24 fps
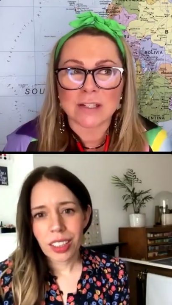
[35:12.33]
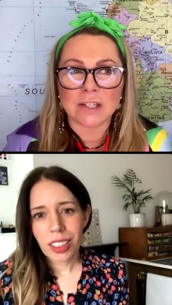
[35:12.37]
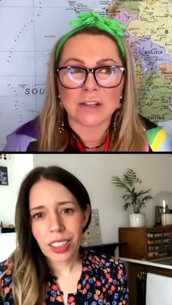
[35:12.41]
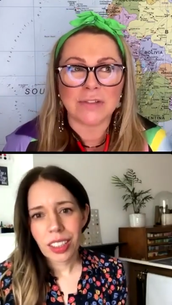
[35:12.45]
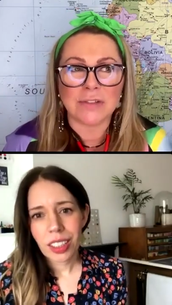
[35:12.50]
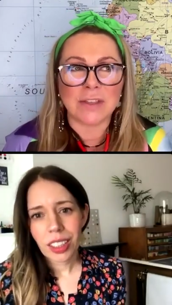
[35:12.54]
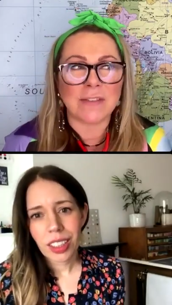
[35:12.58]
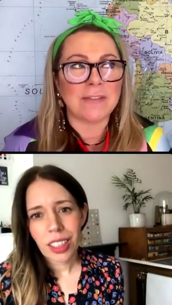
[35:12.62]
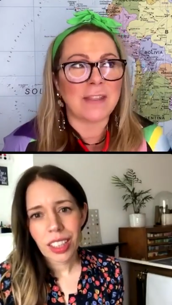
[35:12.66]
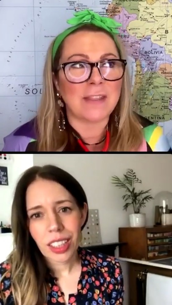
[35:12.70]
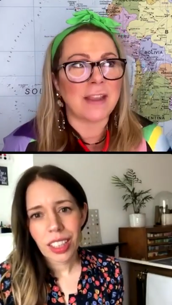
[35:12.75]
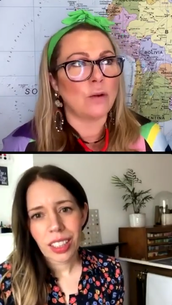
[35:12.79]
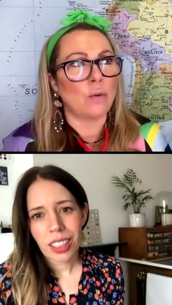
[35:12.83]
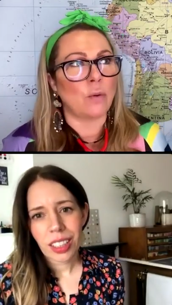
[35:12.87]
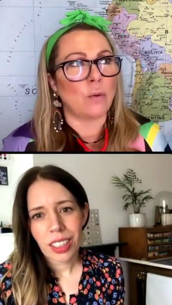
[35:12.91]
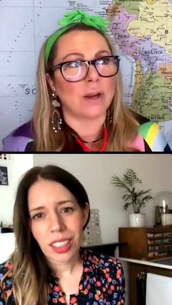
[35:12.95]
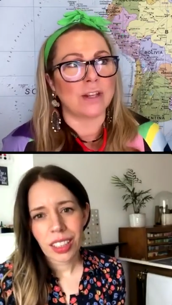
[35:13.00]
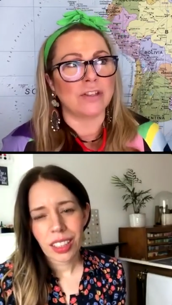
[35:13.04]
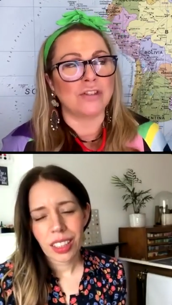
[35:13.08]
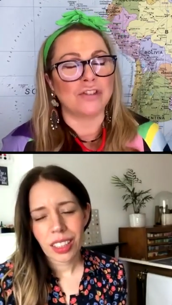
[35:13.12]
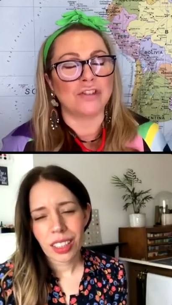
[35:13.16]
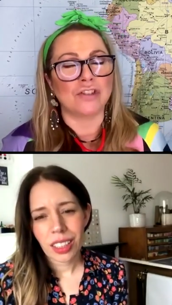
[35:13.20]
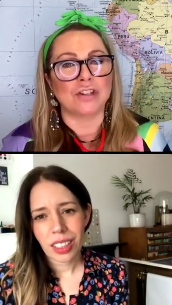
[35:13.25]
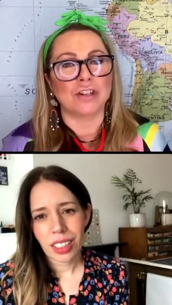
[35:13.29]
Speaker 1: So then they
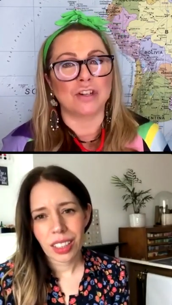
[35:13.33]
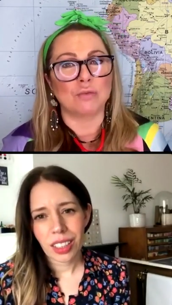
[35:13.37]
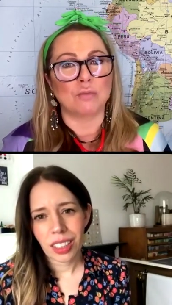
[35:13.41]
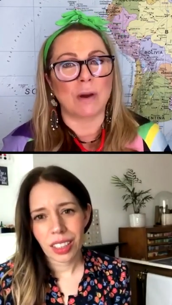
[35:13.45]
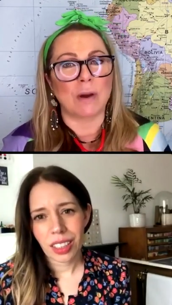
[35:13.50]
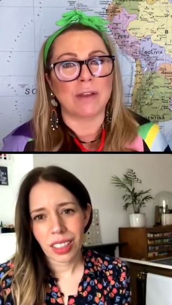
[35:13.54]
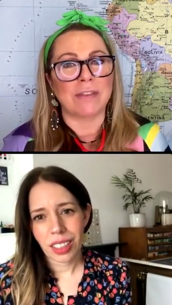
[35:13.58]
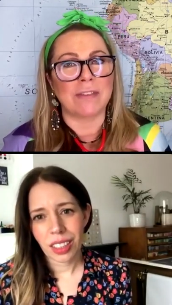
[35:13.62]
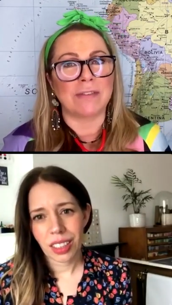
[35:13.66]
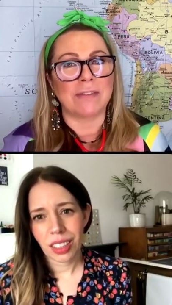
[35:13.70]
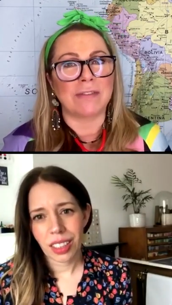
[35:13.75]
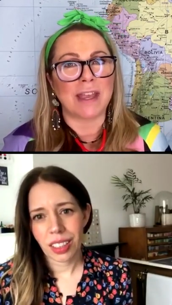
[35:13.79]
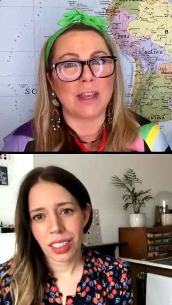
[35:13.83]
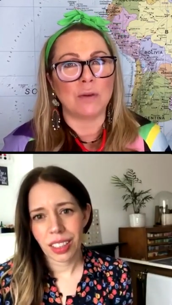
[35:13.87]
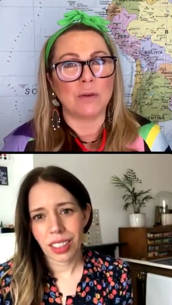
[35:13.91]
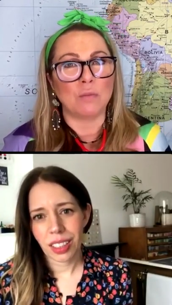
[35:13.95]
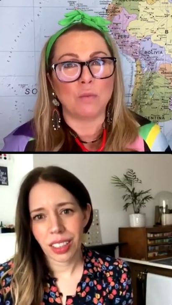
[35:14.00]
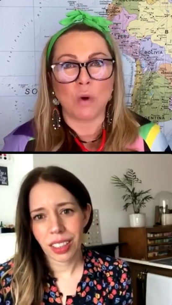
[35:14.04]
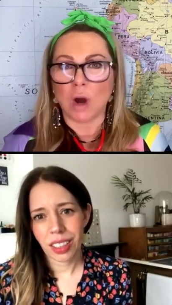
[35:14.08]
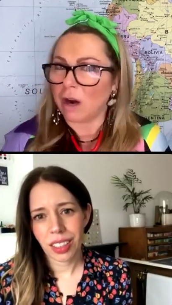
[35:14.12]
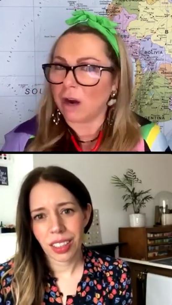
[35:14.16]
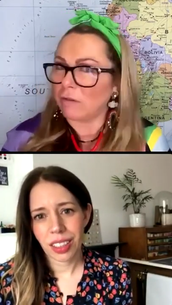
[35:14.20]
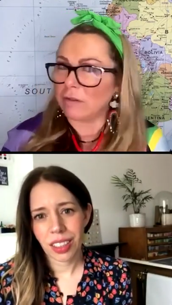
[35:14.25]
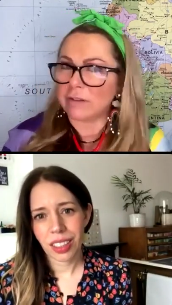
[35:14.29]
questioned whether they
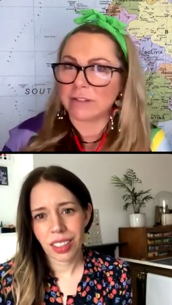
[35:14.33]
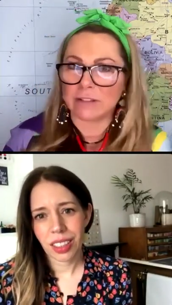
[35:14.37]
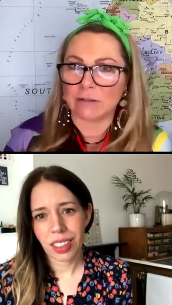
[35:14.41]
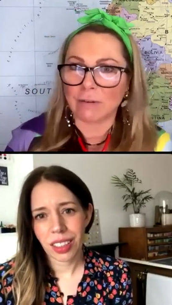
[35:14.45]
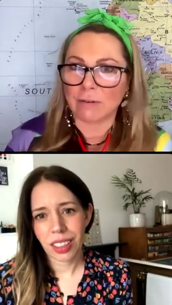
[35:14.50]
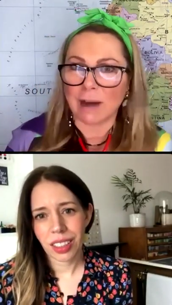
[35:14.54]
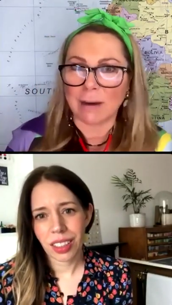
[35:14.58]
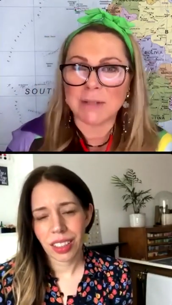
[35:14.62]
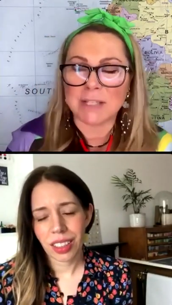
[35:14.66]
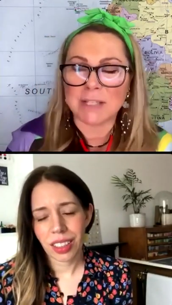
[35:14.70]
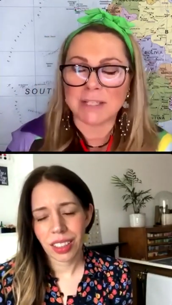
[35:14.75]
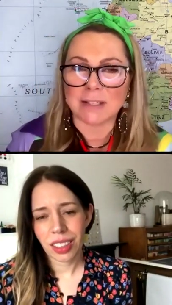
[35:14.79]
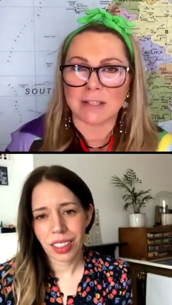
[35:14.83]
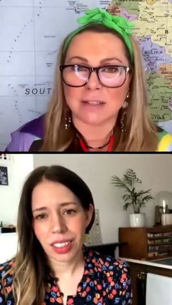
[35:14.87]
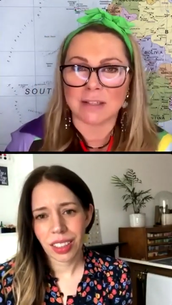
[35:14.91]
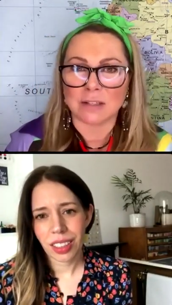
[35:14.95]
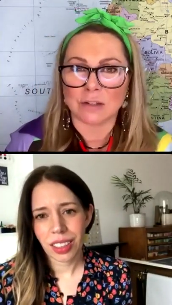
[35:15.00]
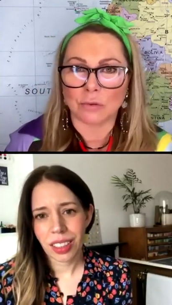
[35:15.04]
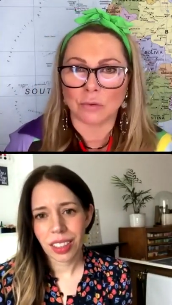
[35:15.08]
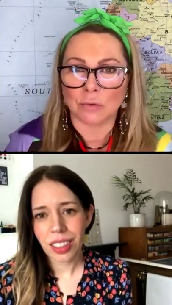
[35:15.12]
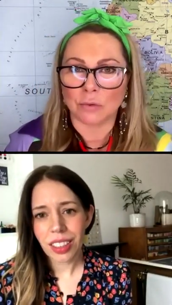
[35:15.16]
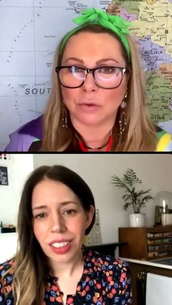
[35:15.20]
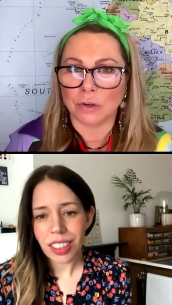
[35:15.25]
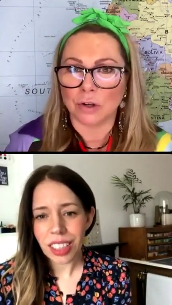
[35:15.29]
were a
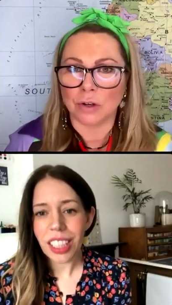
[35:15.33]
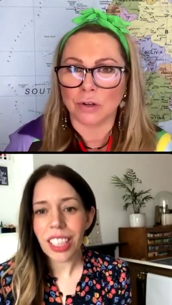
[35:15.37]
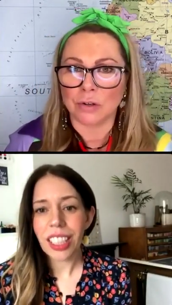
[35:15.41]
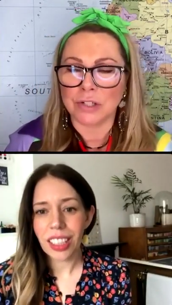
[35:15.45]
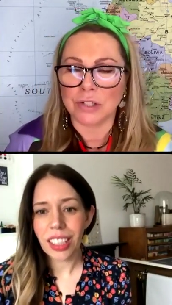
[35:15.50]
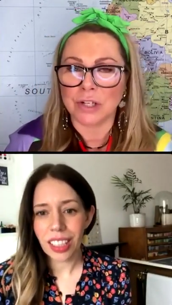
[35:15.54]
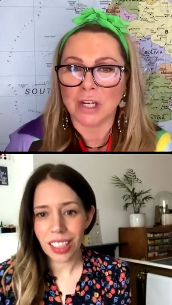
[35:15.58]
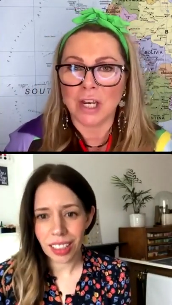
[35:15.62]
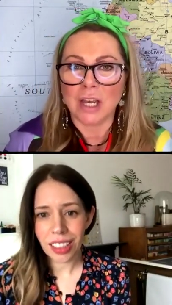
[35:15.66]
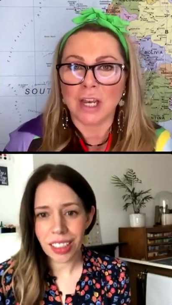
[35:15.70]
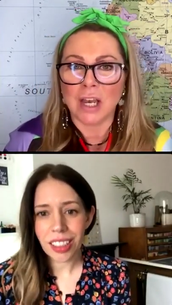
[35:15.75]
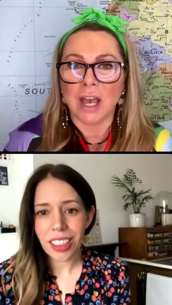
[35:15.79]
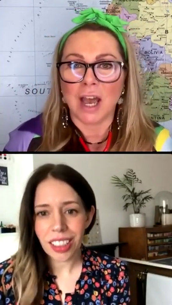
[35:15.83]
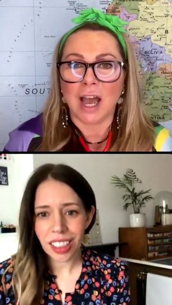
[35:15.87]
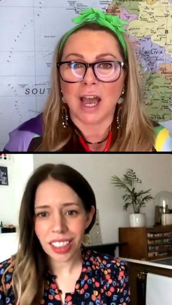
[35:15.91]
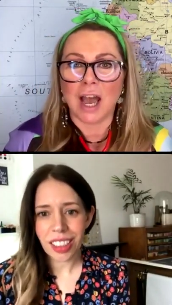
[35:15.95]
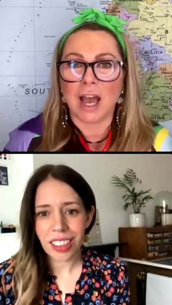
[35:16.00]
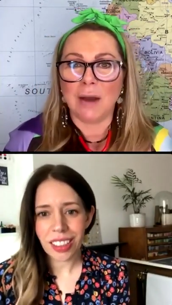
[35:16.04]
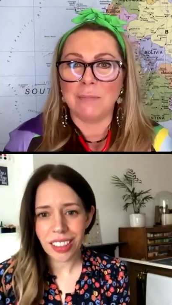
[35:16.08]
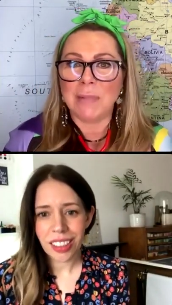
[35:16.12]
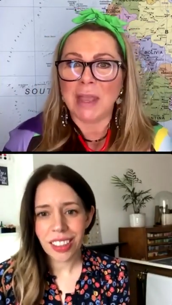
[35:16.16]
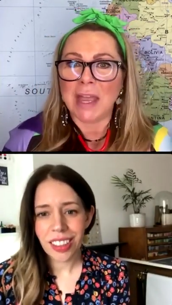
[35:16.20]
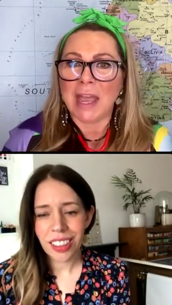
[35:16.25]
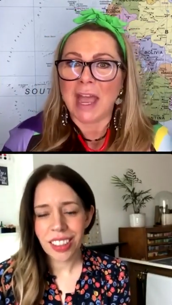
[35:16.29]
ceramicist or not. Yeah,
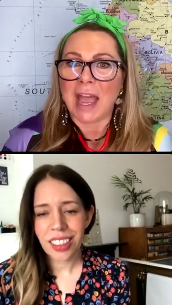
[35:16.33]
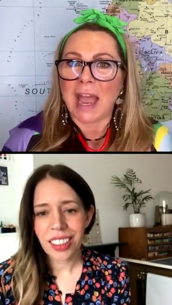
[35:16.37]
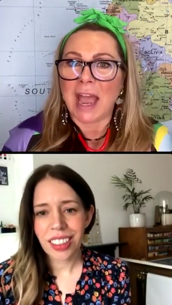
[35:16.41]
yeah. Um,